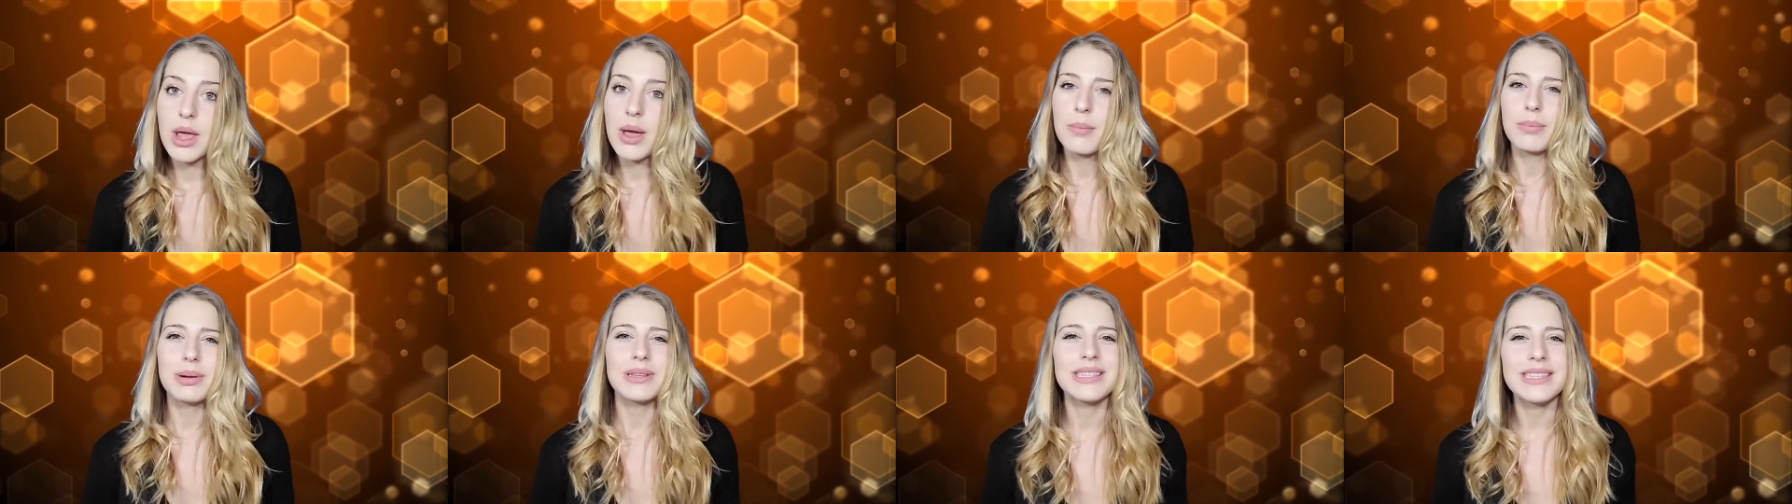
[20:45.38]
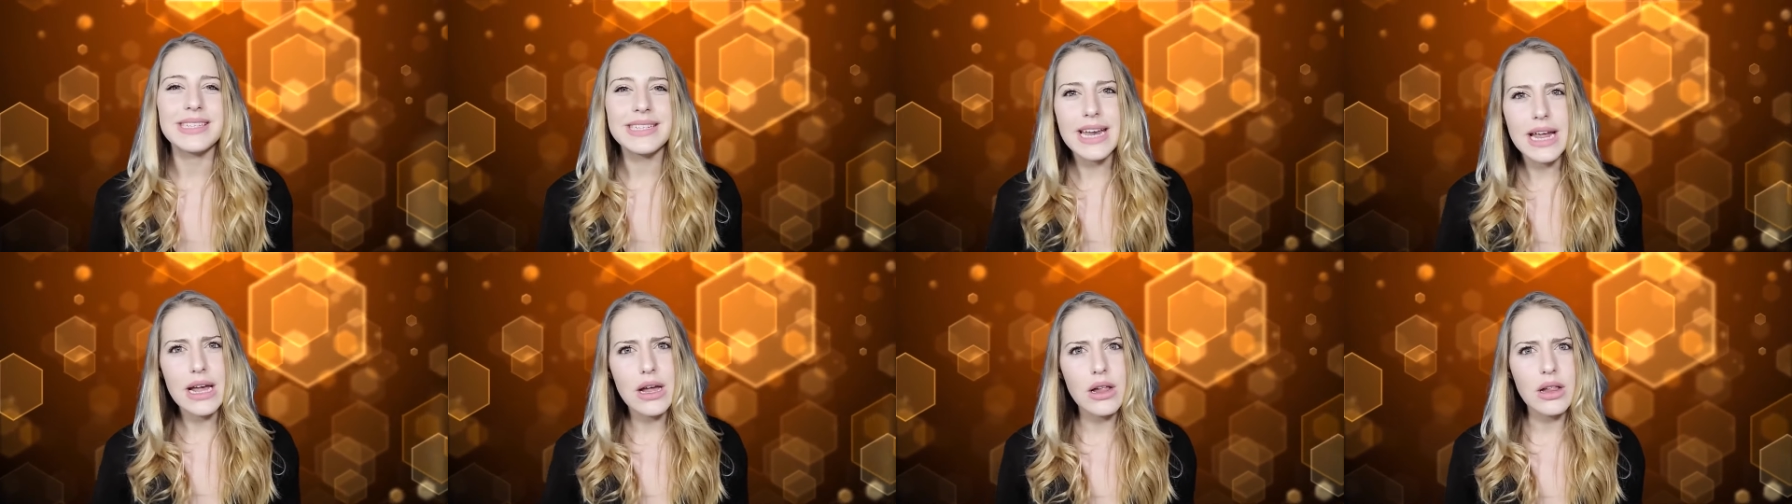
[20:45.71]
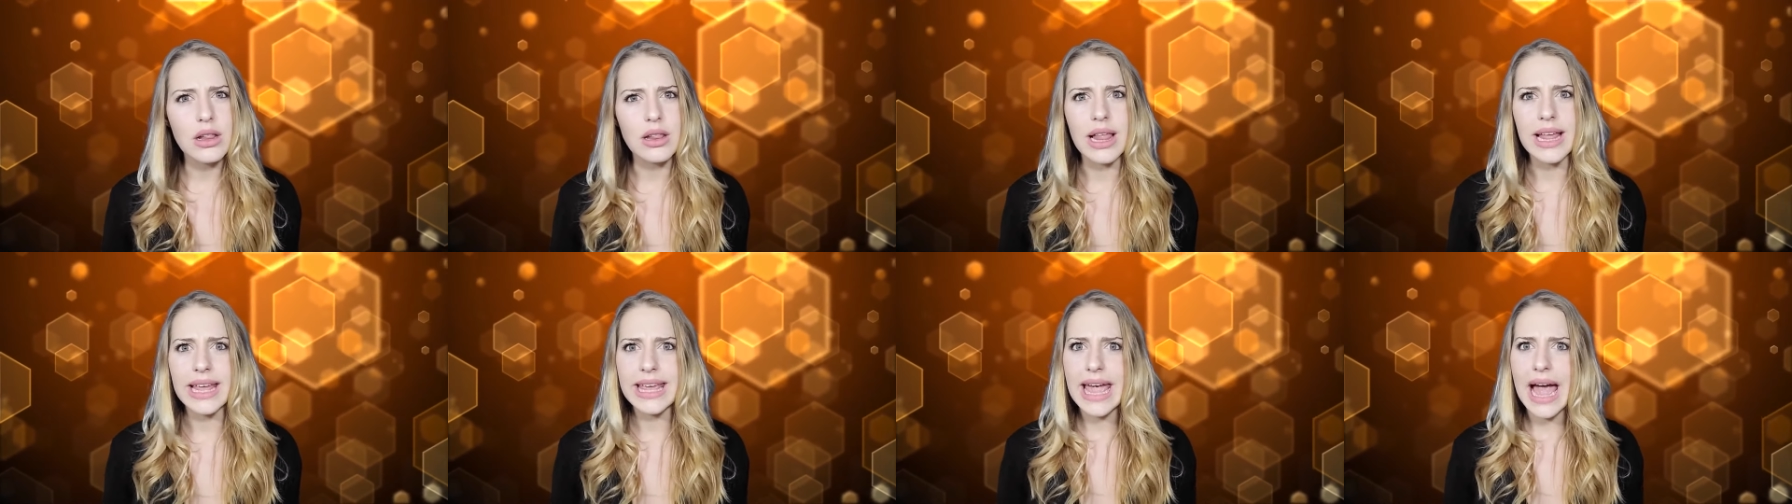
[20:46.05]
But
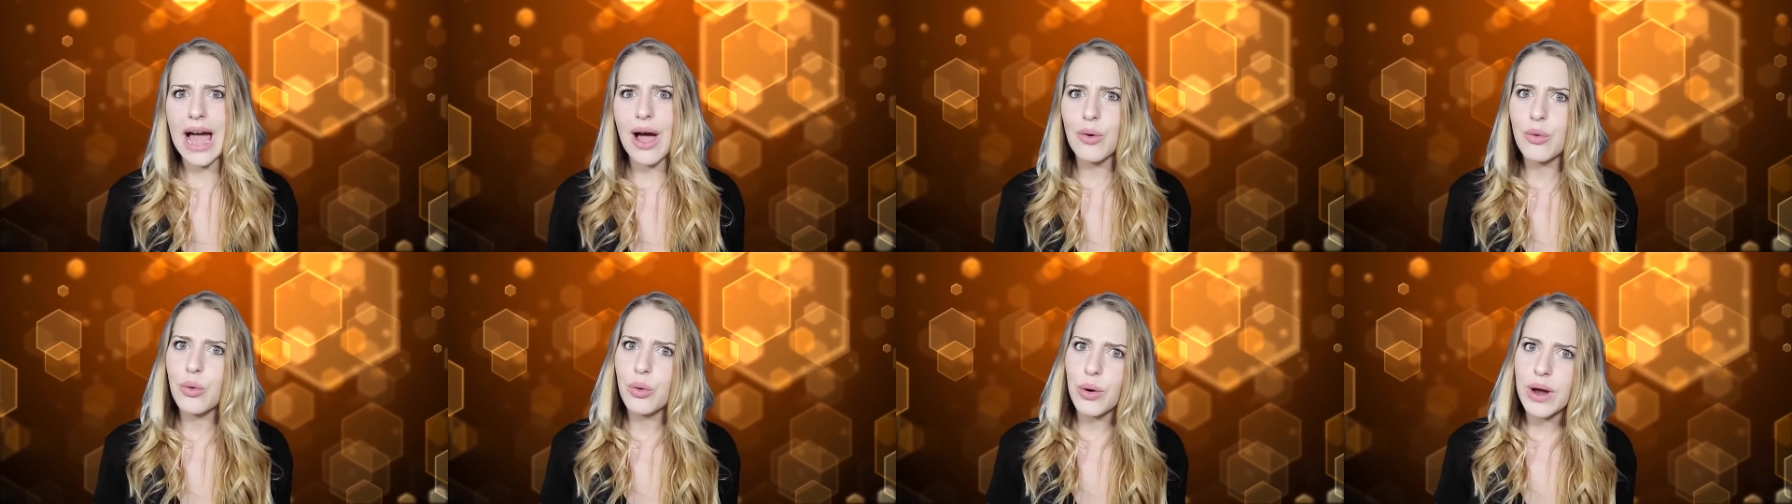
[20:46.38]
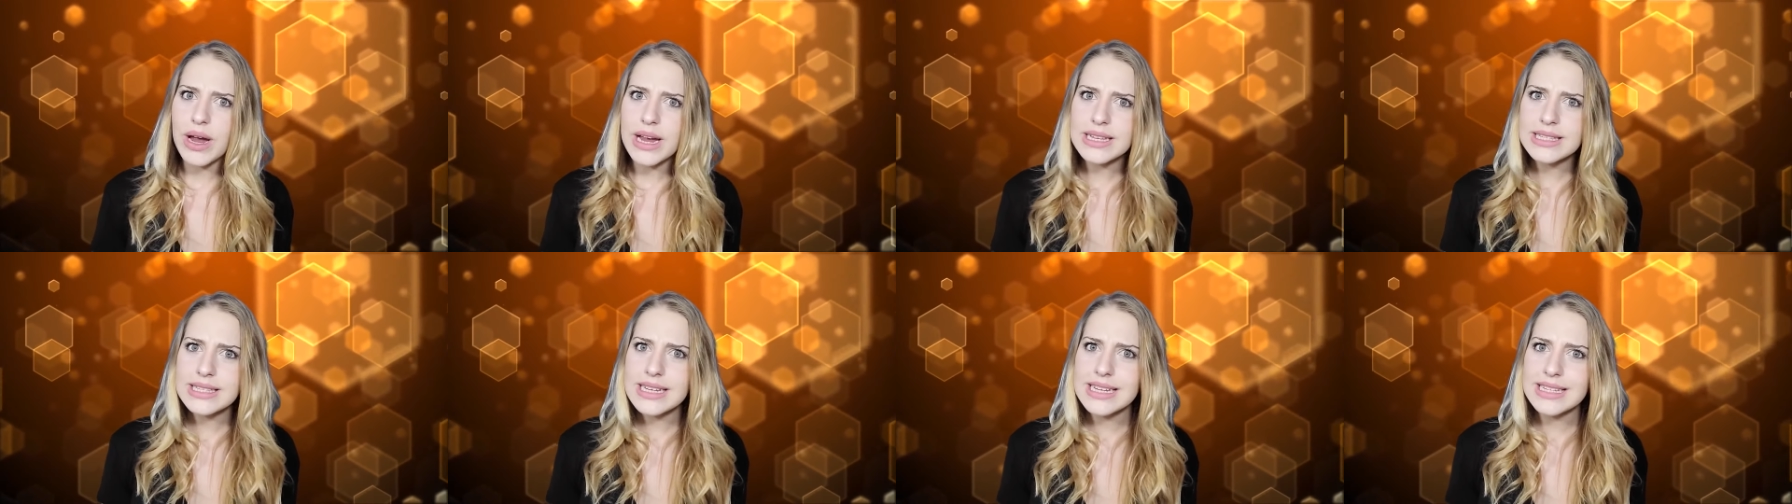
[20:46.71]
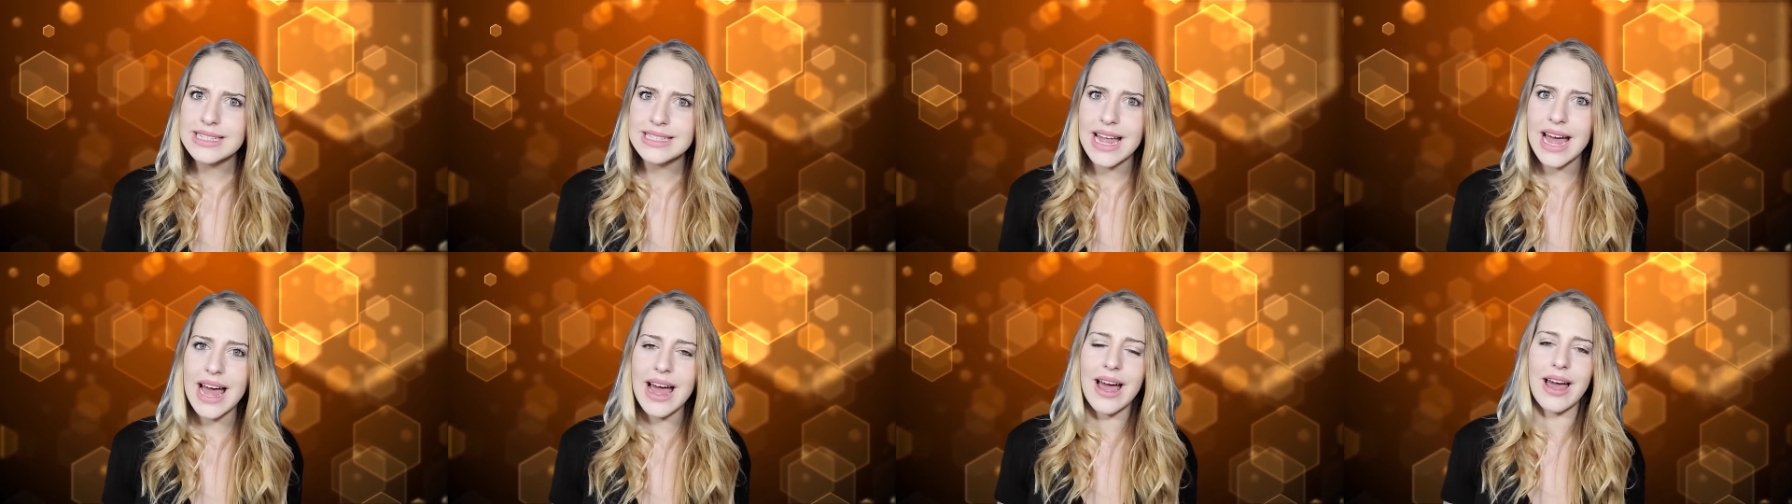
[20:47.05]
still, like how crazy is
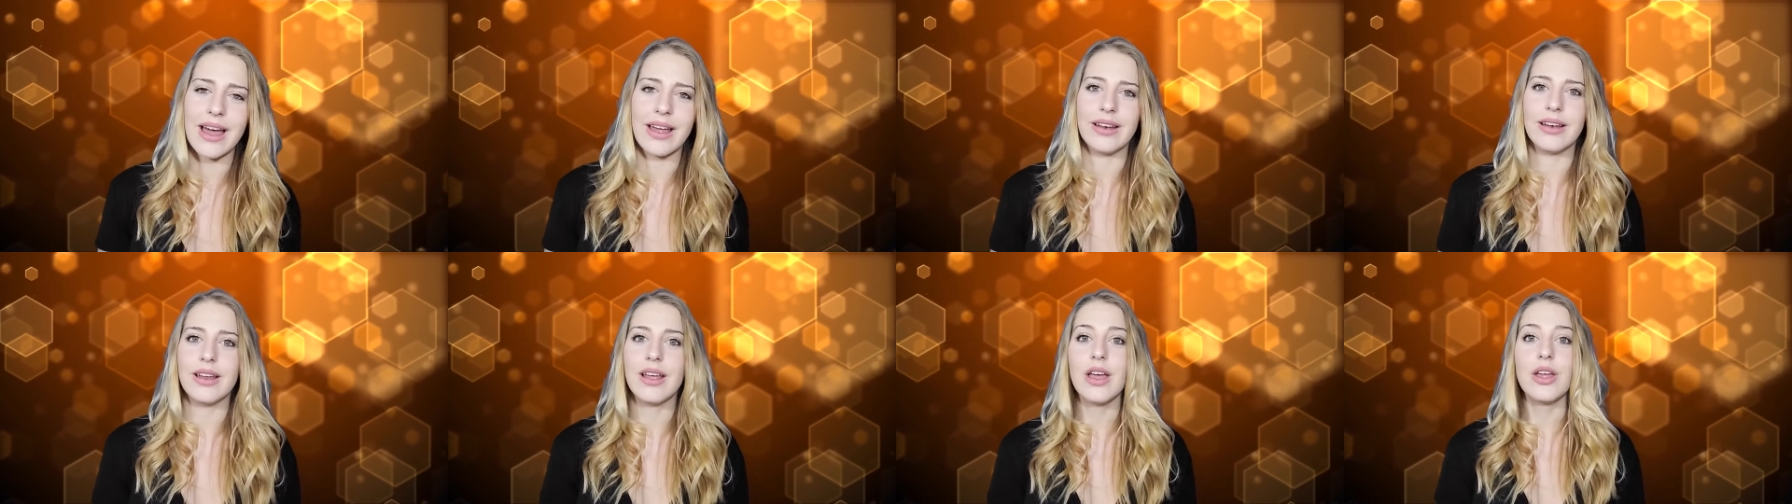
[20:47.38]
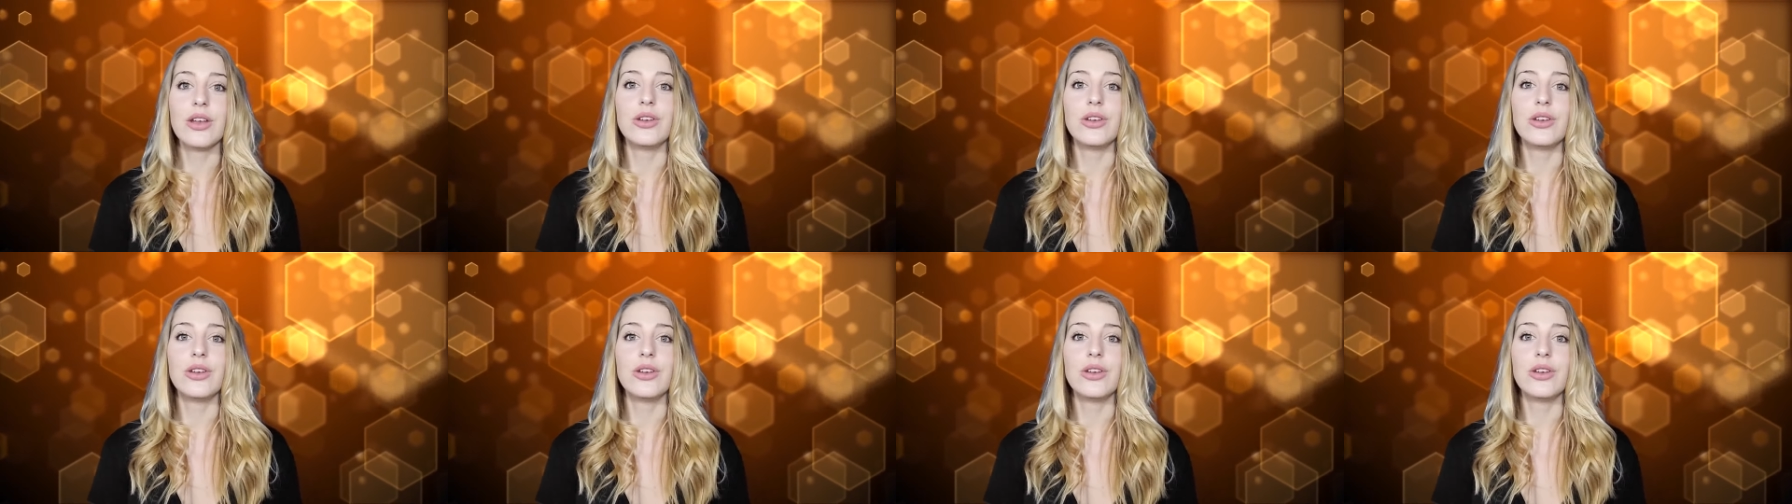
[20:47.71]
that?